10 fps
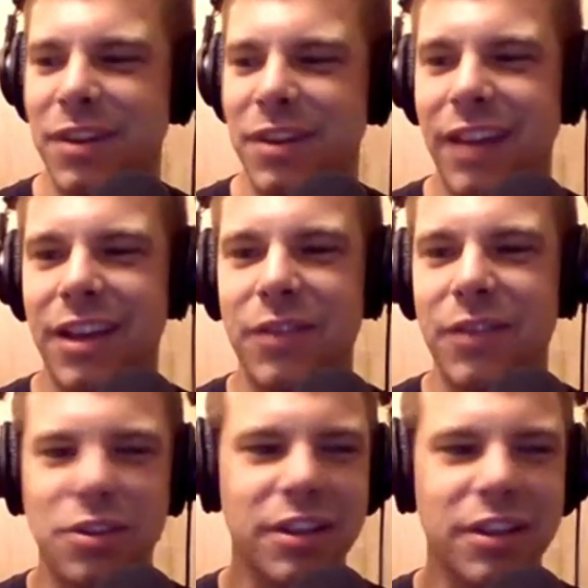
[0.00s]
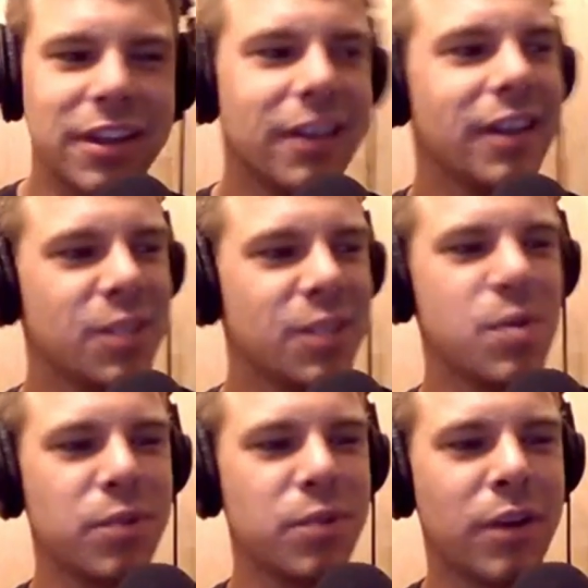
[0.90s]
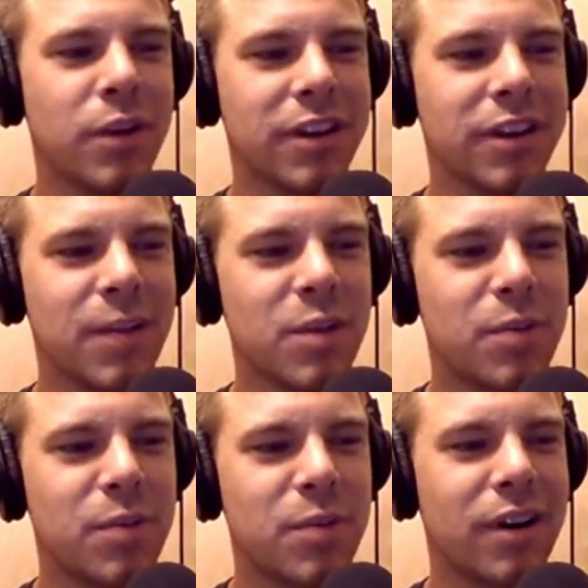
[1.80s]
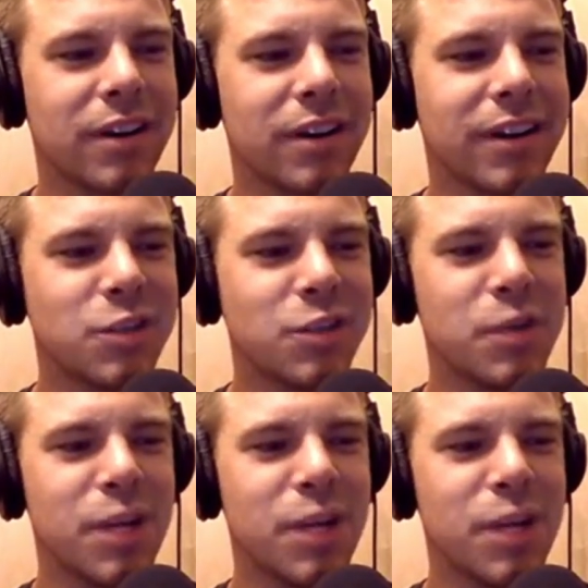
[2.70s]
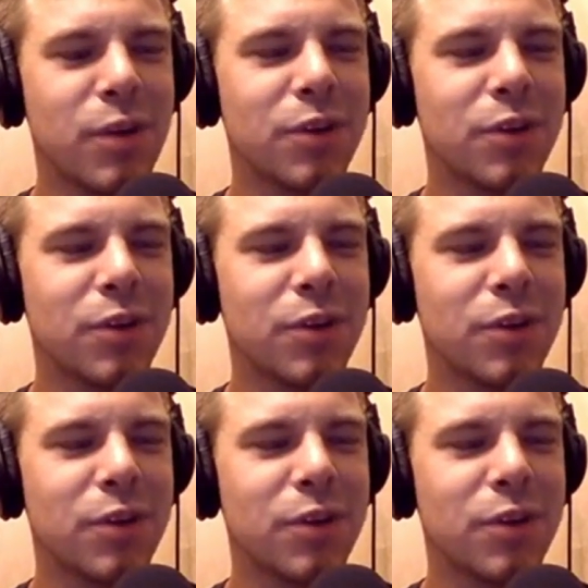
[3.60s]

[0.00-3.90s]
and then eventually the people come to the park and speak about